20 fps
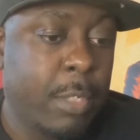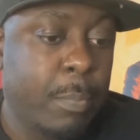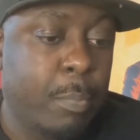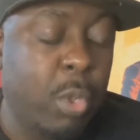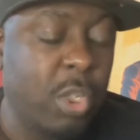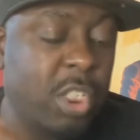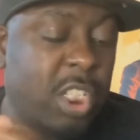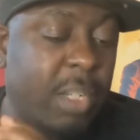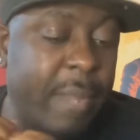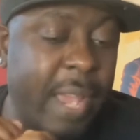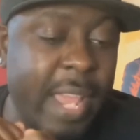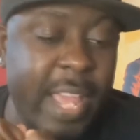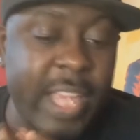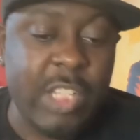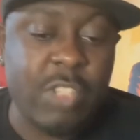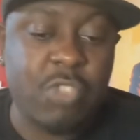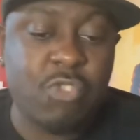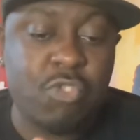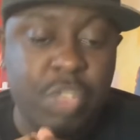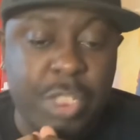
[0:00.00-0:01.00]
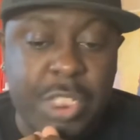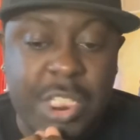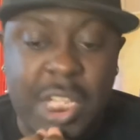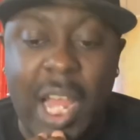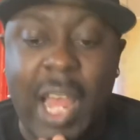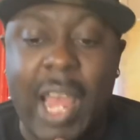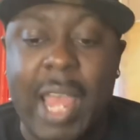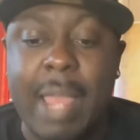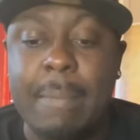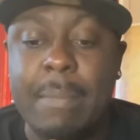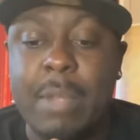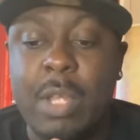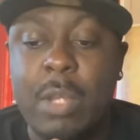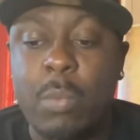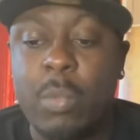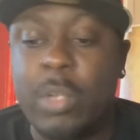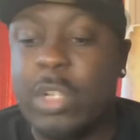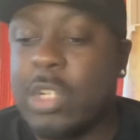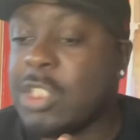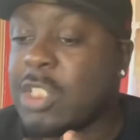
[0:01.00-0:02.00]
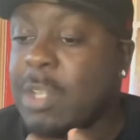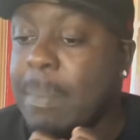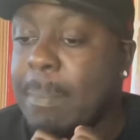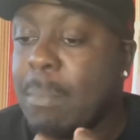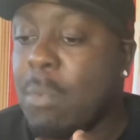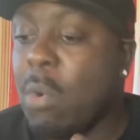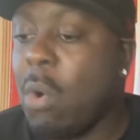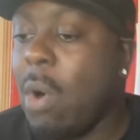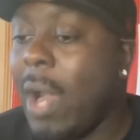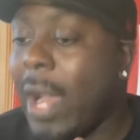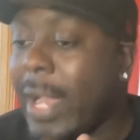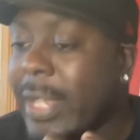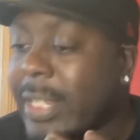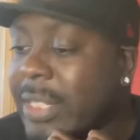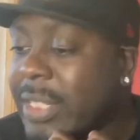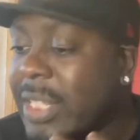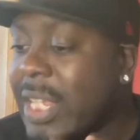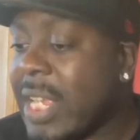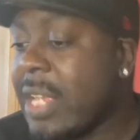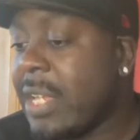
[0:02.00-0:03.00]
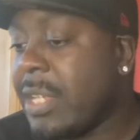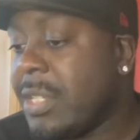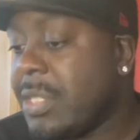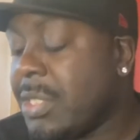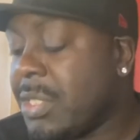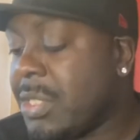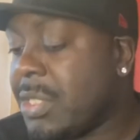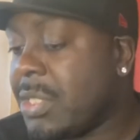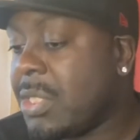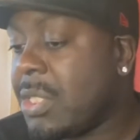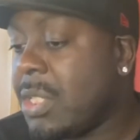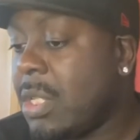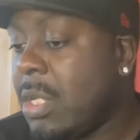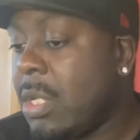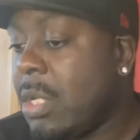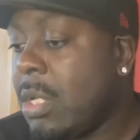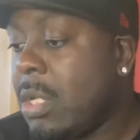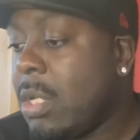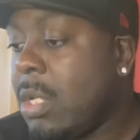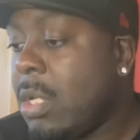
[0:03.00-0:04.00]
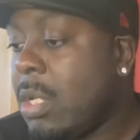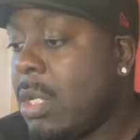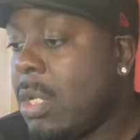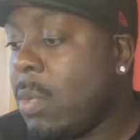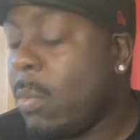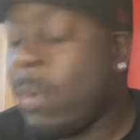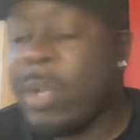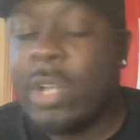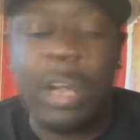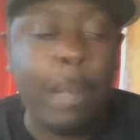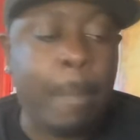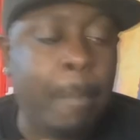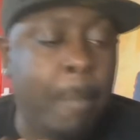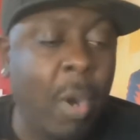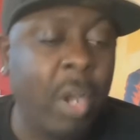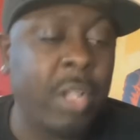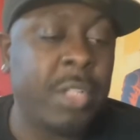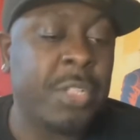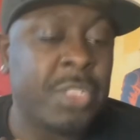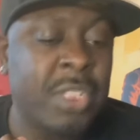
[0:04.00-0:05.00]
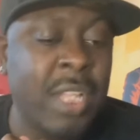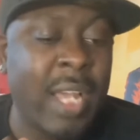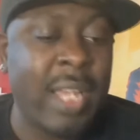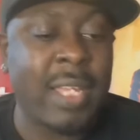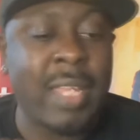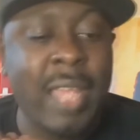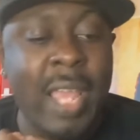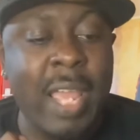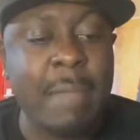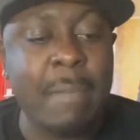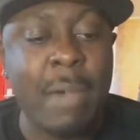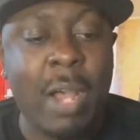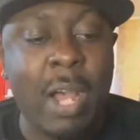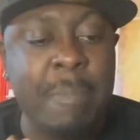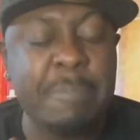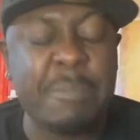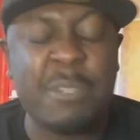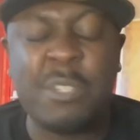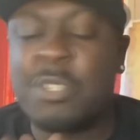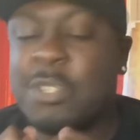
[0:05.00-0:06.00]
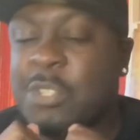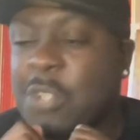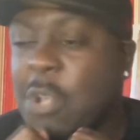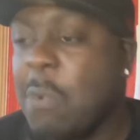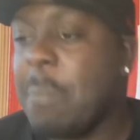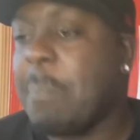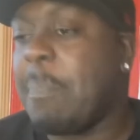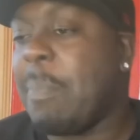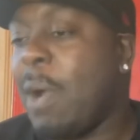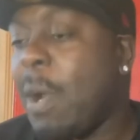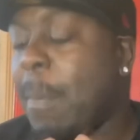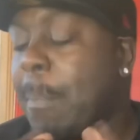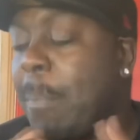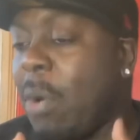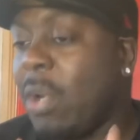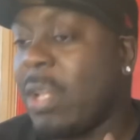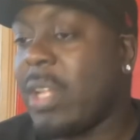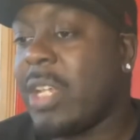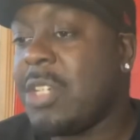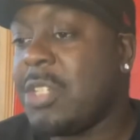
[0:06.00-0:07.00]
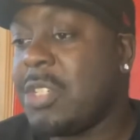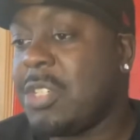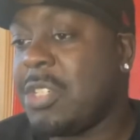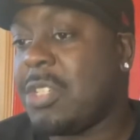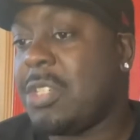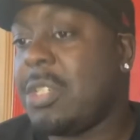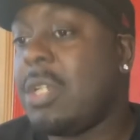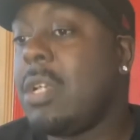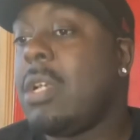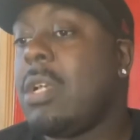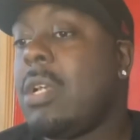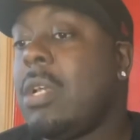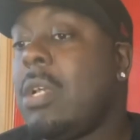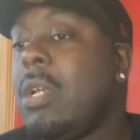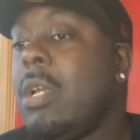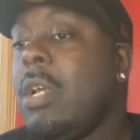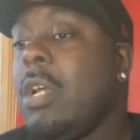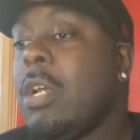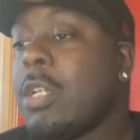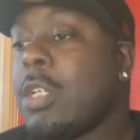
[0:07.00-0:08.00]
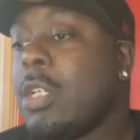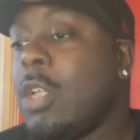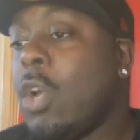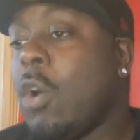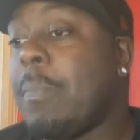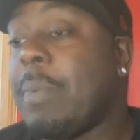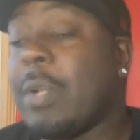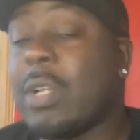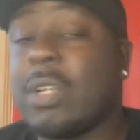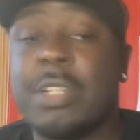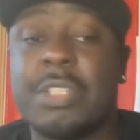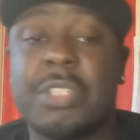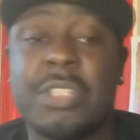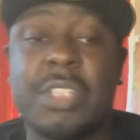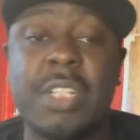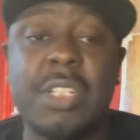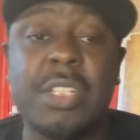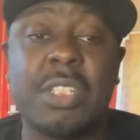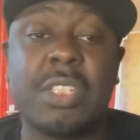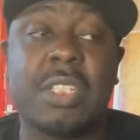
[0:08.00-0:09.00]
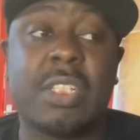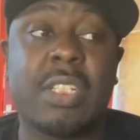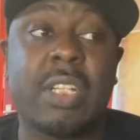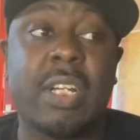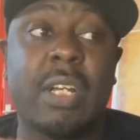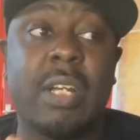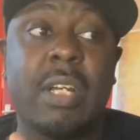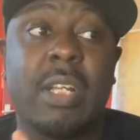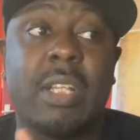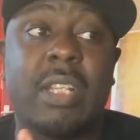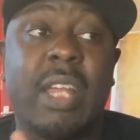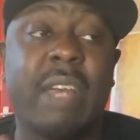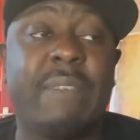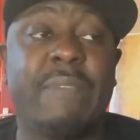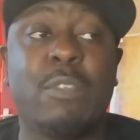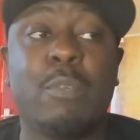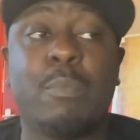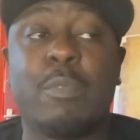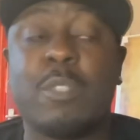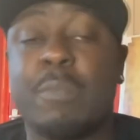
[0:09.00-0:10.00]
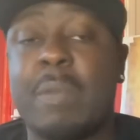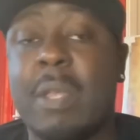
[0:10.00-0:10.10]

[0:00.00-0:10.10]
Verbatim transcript: put some extra time. We got some more ideas. We're gonna polish that game up, super polish. You know, because since the Deathloop was